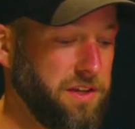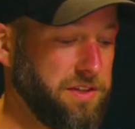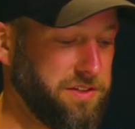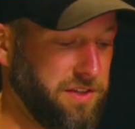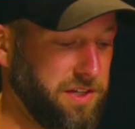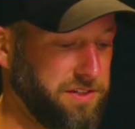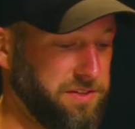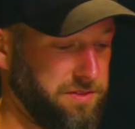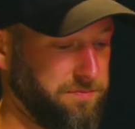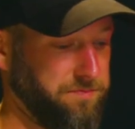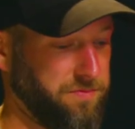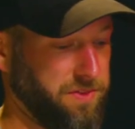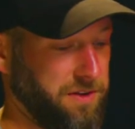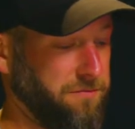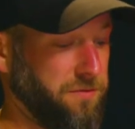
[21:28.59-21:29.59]
it's it's
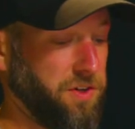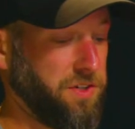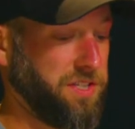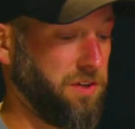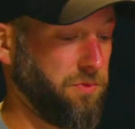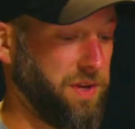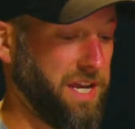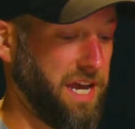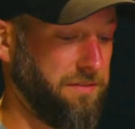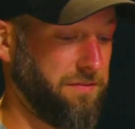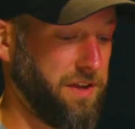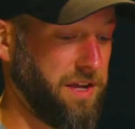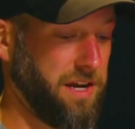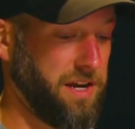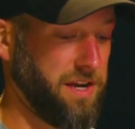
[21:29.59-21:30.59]
the first thing we
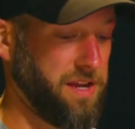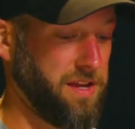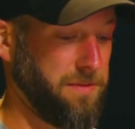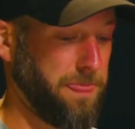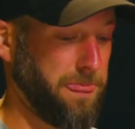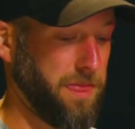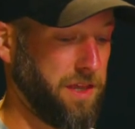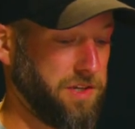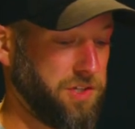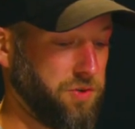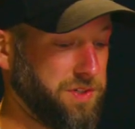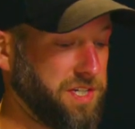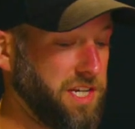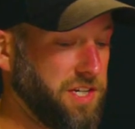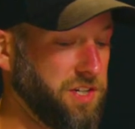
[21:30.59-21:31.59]
have in any
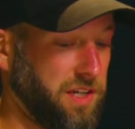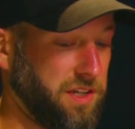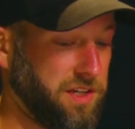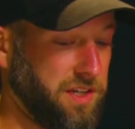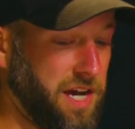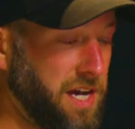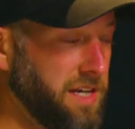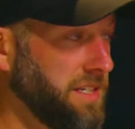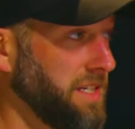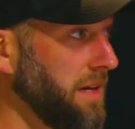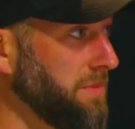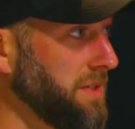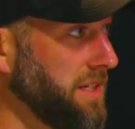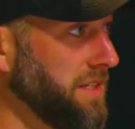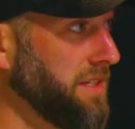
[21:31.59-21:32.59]
strategic
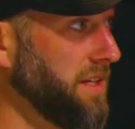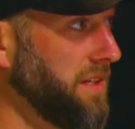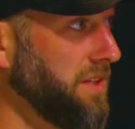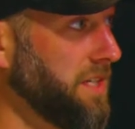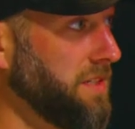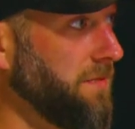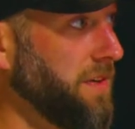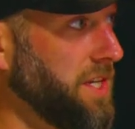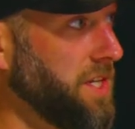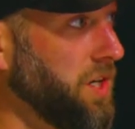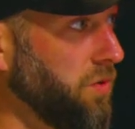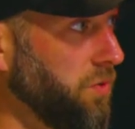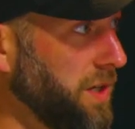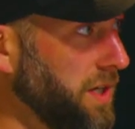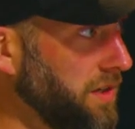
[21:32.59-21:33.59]
concept is this
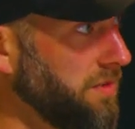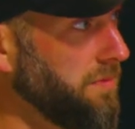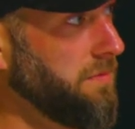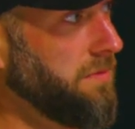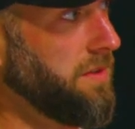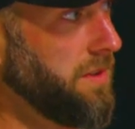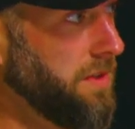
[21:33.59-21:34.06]
video will